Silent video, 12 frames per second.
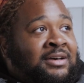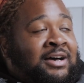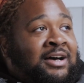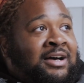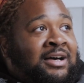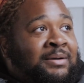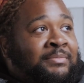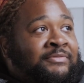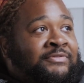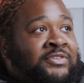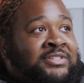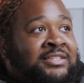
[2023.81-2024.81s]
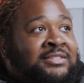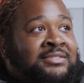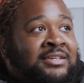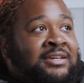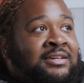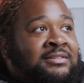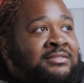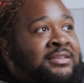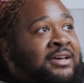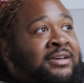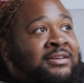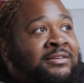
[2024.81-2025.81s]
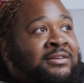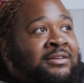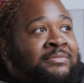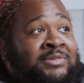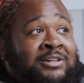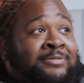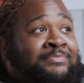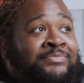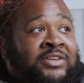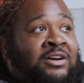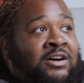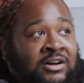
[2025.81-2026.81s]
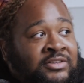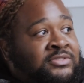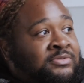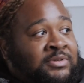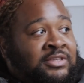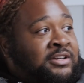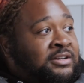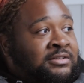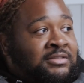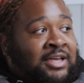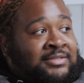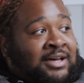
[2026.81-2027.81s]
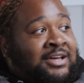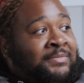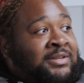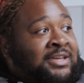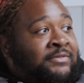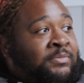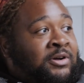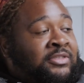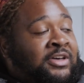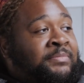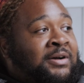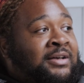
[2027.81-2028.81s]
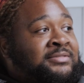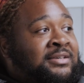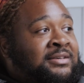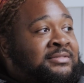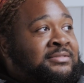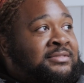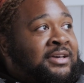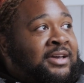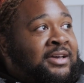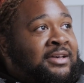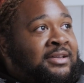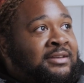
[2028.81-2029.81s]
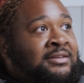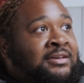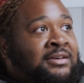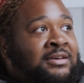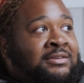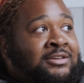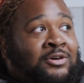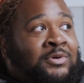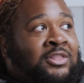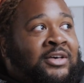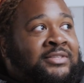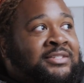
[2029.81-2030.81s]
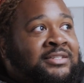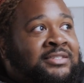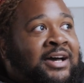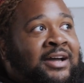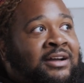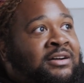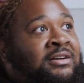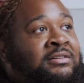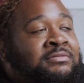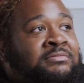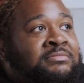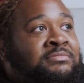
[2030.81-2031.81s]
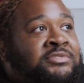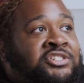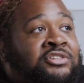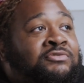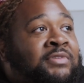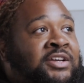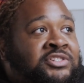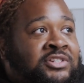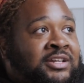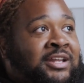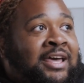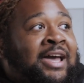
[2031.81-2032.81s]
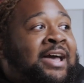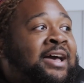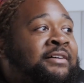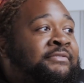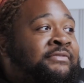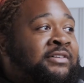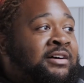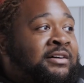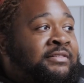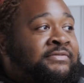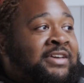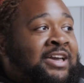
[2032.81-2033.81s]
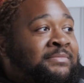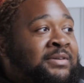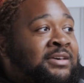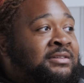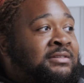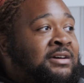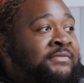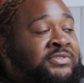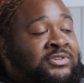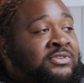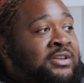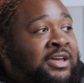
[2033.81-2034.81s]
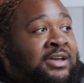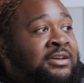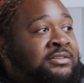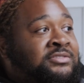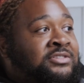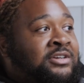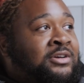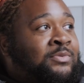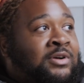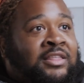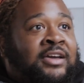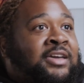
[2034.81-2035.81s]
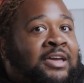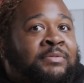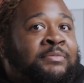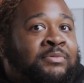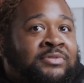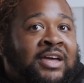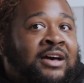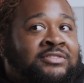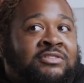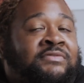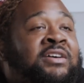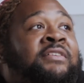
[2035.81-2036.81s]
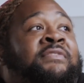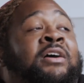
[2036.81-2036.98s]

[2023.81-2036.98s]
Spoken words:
first hit the scene, like, you know, there are artists who were there like documenting every part of that process. And, you know, we lost an entire generation and a half of gay men of a certain age, where like gay people now don't even have